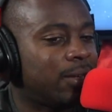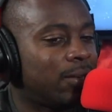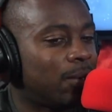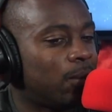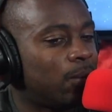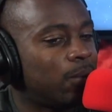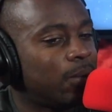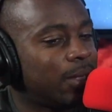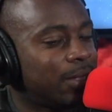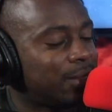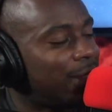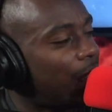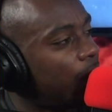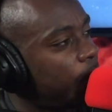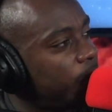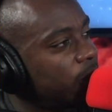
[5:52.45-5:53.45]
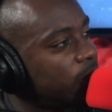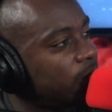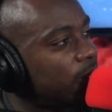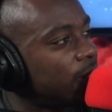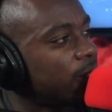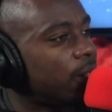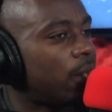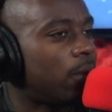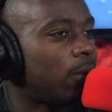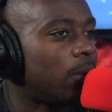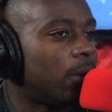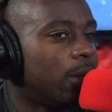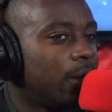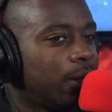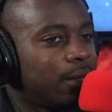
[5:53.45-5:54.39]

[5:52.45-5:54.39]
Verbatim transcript: You know, he's got to put something out.